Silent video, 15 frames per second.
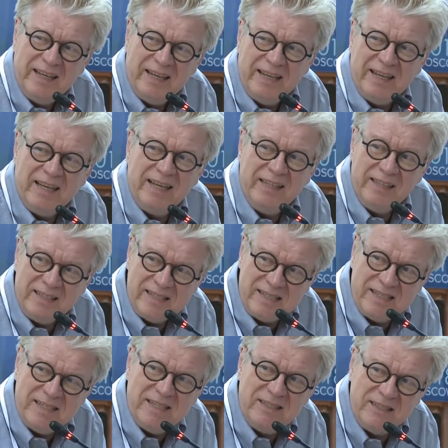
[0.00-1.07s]
in
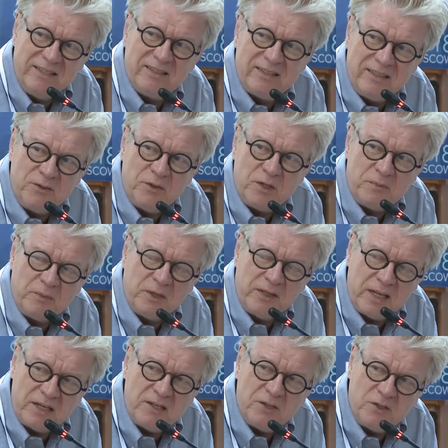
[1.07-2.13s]
this digital situation, but
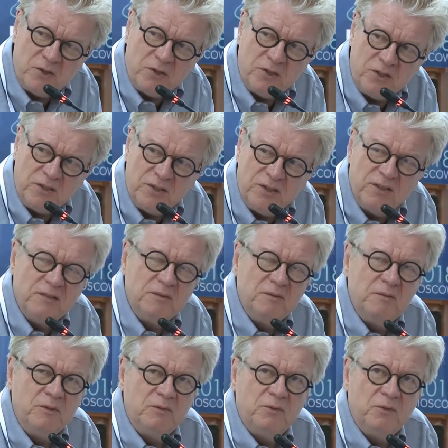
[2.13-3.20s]
it actually
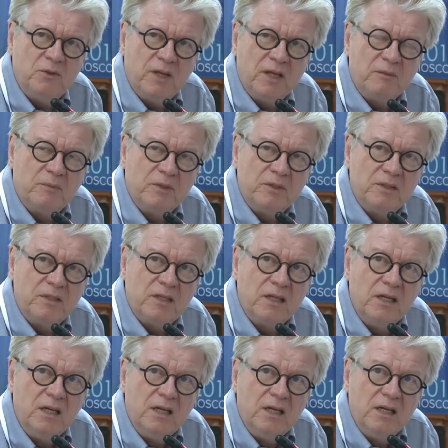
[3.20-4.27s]
started before that. But
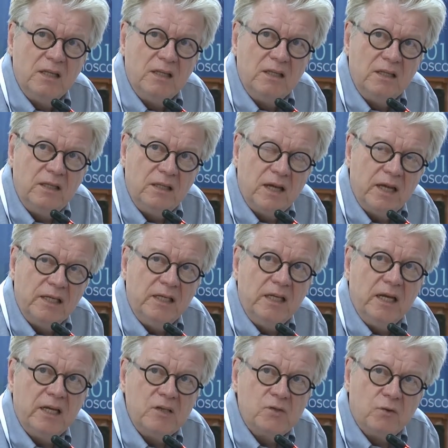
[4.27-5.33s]
the
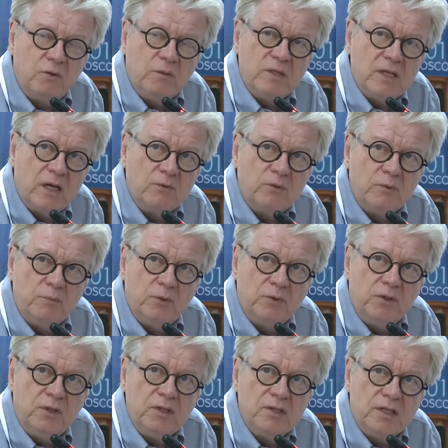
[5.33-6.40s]
idea is always how to
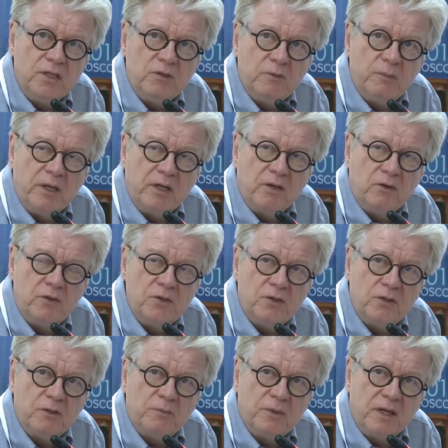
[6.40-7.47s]
put this into
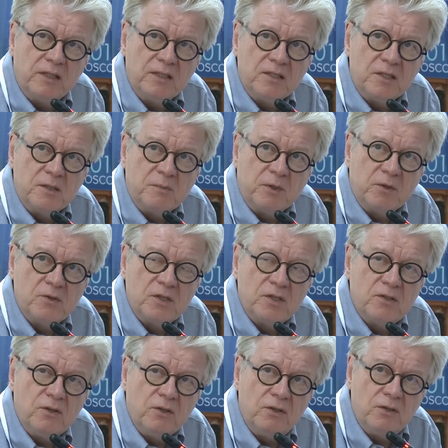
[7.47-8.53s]
pedagogical practices, because
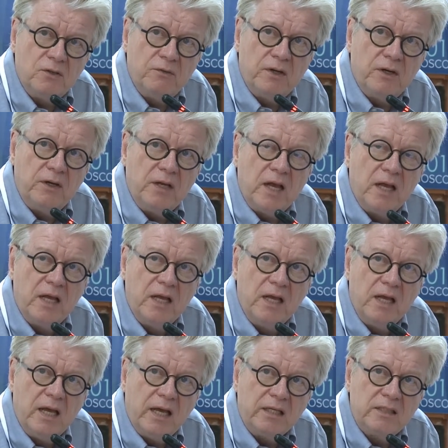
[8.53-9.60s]
it's not the very
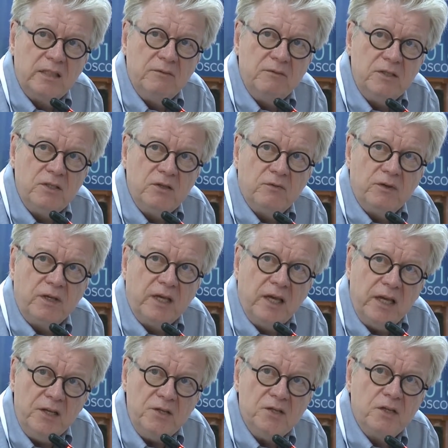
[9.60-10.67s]
activity of
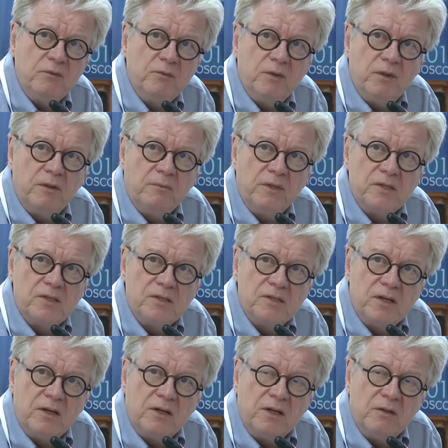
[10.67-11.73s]
engaging with them
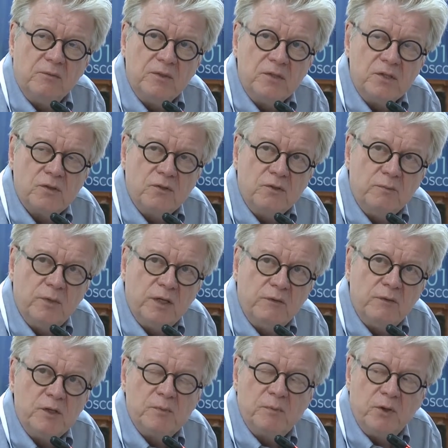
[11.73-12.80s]
necessarily which is good, but
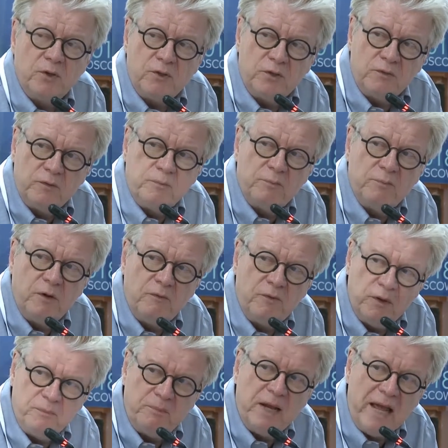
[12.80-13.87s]
if it's part of
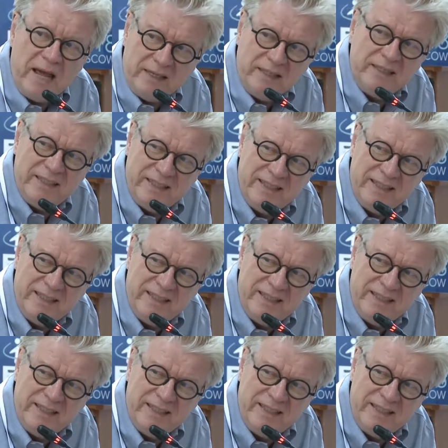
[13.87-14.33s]
a plan,